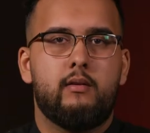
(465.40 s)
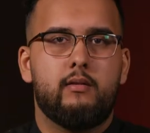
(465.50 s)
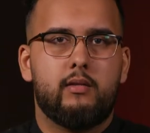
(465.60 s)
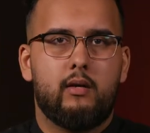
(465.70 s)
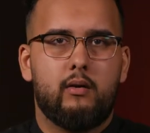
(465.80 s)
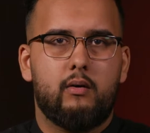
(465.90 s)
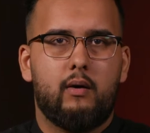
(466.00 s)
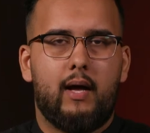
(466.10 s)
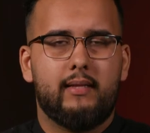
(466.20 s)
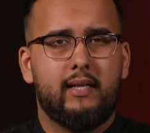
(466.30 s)

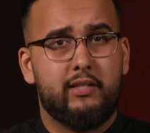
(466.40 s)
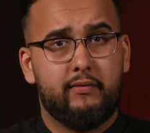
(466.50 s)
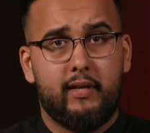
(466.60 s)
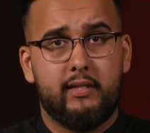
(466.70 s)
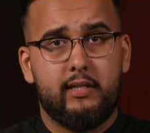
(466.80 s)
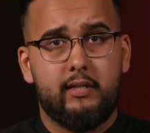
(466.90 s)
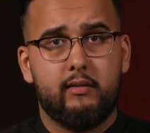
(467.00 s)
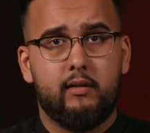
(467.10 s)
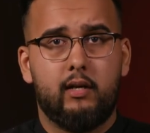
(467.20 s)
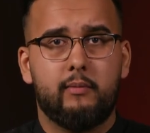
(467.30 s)
So at the age of 18,
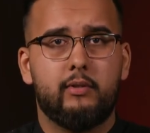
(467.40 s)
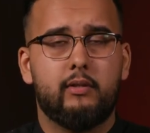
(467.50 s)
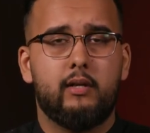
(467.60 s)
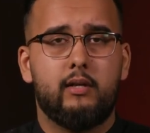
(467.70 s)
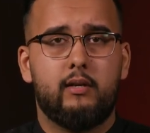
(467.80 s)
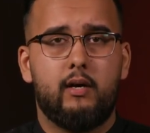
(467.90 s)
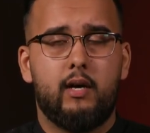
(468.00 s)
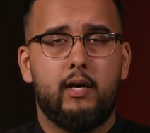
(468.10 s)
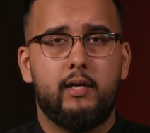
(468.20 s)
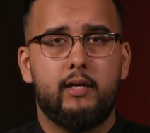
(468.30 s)
Alhamdulillah,
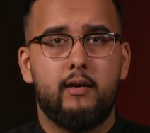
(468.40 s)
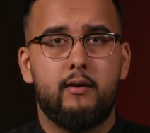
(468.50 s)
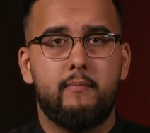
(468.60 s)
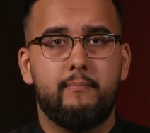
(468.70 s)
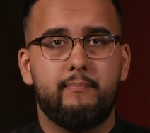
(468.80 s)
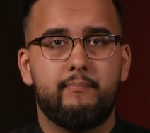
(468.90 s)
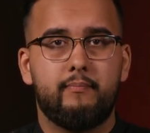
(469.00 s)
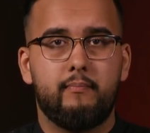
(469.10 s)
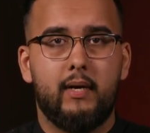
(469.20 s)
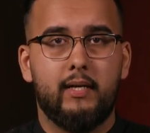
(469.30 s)
I um,
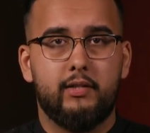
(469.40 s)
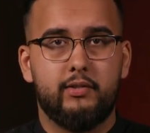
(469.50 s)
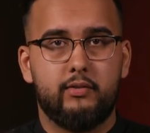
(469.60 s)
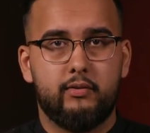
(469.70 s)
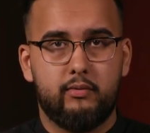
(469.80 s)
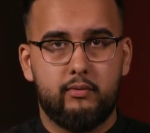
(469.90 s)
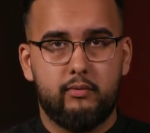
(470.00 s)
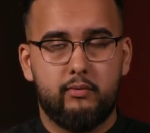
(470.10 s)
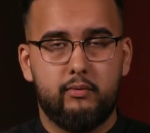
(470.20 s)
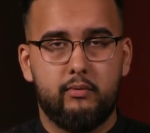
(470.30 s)
managed
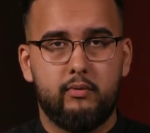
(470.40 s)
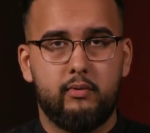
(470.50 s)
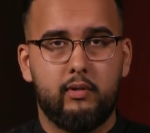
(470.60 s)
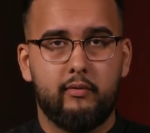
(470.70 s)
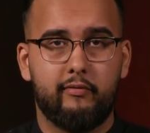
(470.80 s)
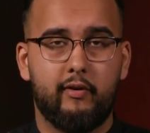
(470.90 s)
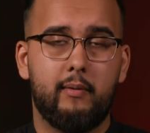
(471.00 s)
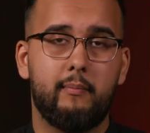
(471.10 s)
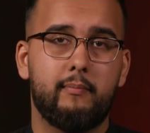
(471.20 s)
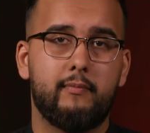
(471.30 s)
to
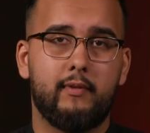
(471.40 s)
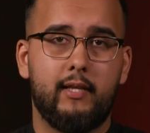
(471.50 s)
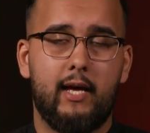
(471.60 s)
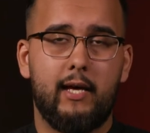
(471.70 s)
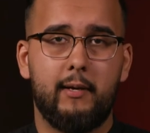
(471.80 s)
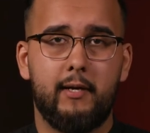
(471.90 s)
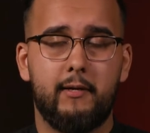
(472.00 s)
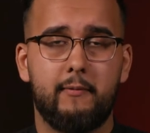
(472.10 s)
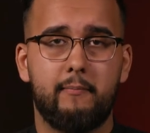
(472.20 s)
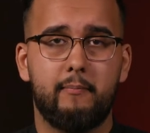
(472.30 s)
confirm that
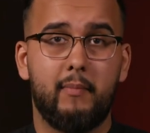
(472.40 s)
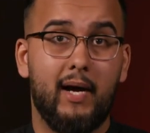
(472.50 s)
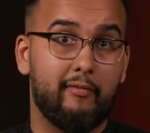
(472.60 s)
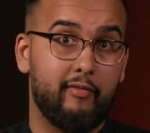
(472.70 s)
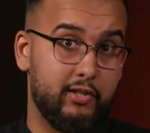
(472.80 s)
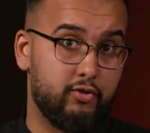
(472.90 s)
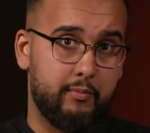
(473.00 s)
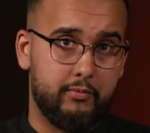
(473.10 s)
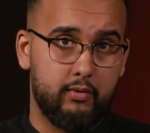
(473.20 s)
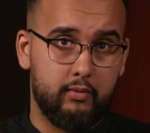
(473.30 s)
um, my first
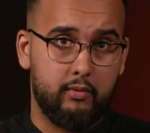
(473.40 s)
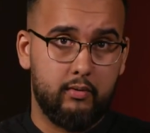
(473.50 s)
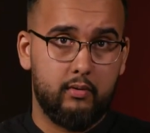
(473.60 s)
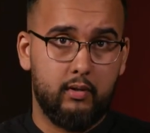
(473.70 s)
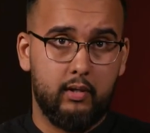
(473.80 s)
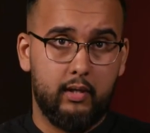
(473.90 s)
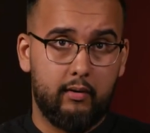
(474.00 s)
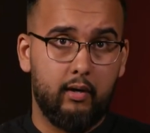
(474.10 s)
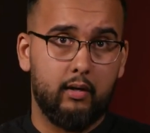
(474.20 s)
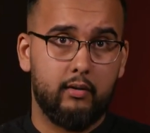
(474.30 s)
trip to
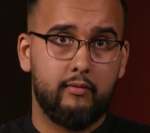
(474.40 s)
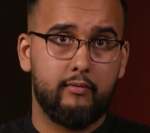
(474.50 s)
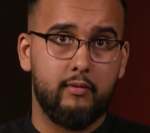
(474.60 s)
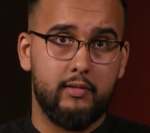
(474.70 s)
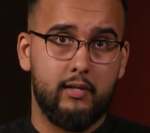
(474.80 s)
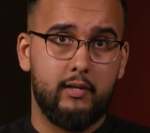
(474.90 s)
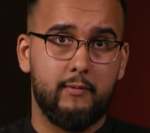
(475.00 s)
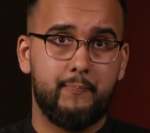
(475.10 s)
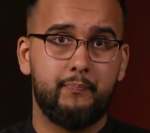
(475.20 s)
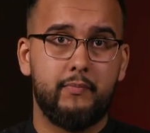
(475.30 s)
Iraq for Ziyarah.
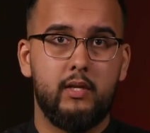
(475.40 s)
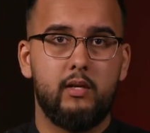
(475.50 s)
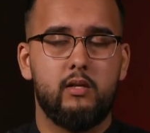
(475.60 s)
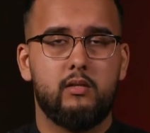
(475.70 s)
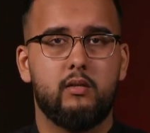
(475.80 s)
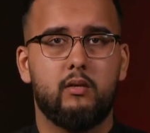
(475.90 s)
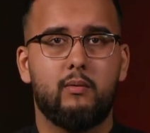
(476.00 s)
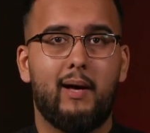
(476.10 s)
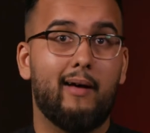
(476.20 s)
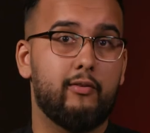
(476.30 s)

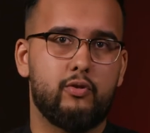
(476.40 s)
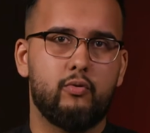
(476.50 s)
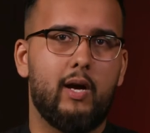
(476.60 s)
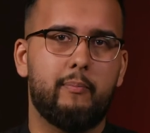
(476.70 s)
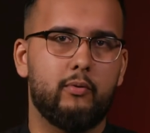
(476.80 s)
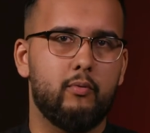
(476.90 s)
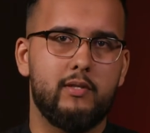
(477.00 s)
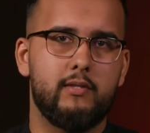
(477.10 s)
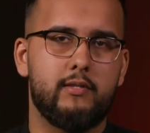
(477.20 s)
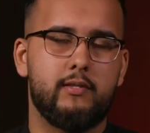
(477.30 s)
So how this all happened
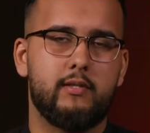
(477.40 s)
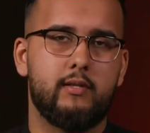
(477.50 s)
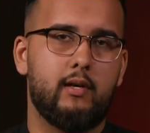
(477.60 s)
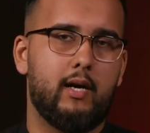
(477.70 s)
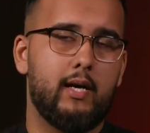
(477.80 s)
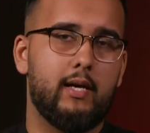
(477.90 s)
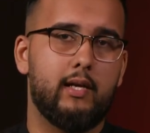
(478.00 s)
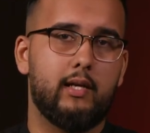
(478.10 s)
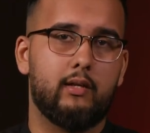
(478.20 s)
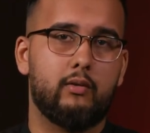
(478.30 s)
was
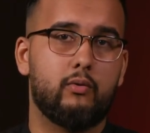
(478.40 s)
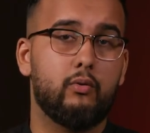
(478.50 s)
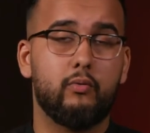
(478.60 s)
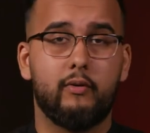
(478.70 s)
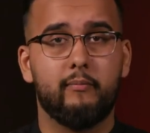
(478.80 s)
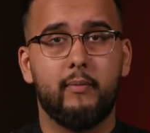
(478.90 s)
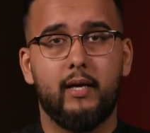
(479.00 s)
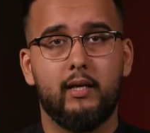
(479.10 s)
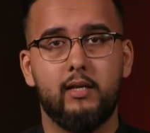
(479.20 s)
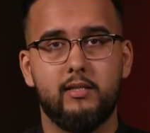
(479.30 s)
I called one of
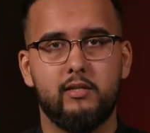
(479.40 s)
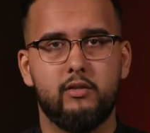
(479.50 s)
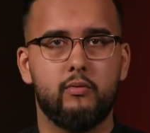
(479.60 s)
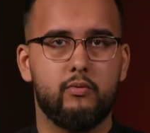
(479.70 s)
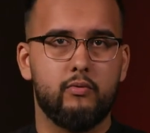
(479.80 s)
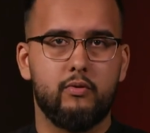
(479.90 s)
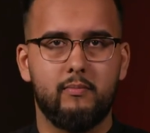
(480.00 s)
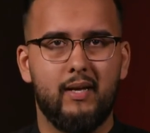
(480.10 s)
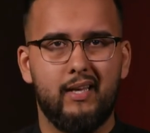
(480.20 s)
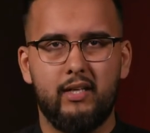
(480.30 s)
my cousins who was also
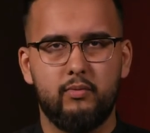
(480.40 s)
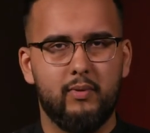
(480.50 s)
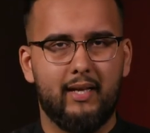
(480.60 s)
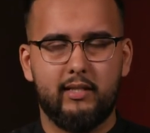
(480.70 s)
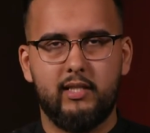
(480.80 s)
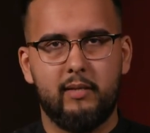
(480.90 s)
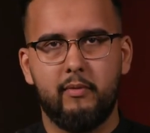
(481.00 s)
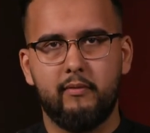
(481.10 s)
my age, we're like 10